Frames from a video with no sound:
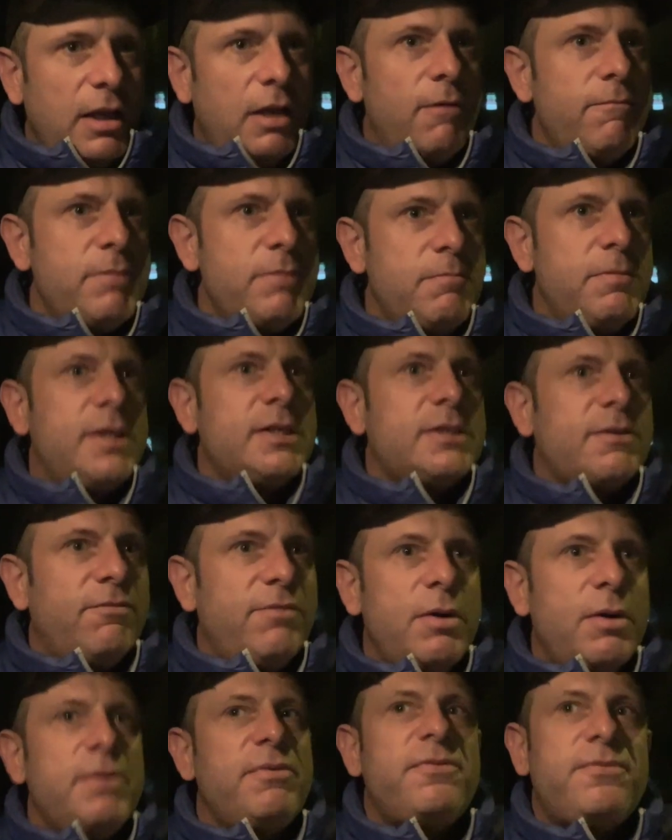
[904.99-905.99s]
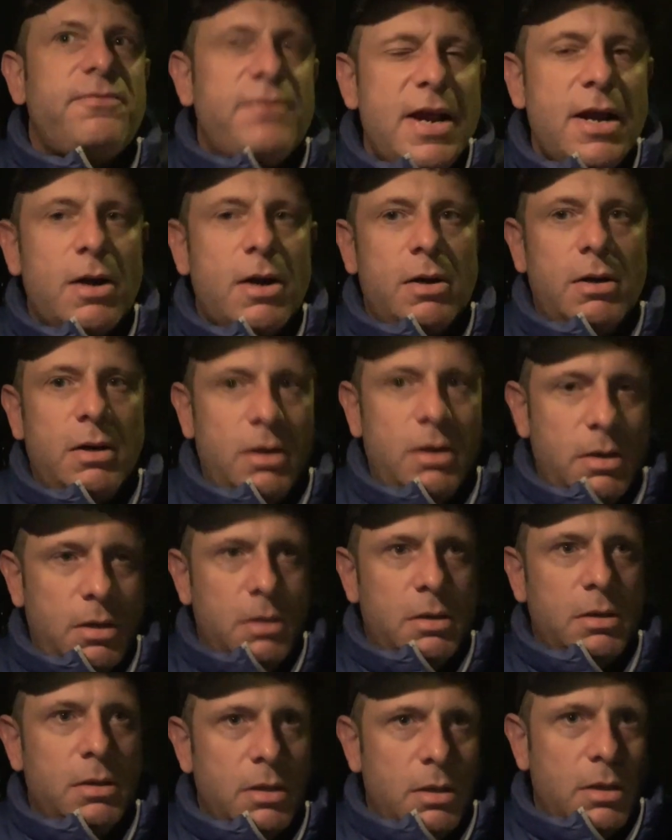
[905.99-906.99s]
They love me because I'm very fair.
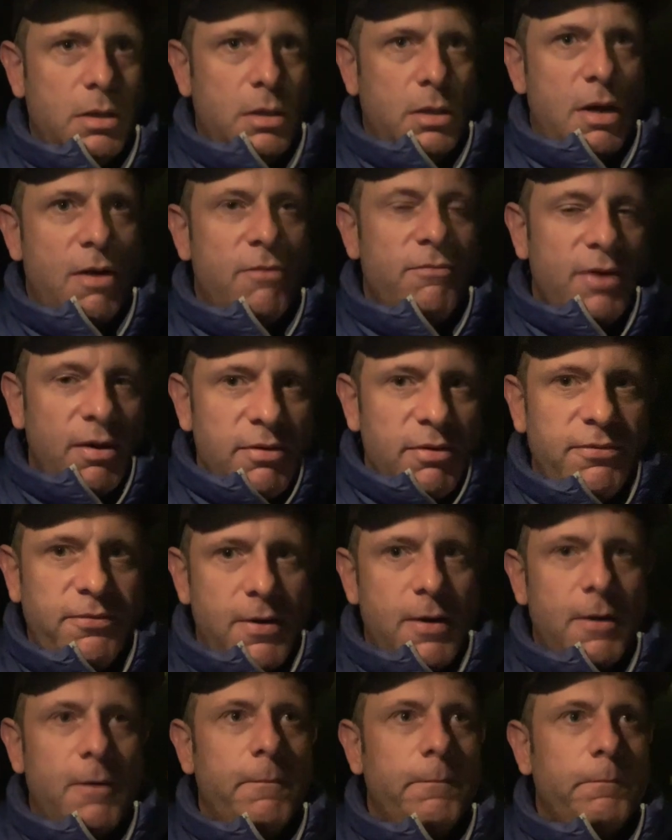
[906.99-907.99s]
I'm very fair.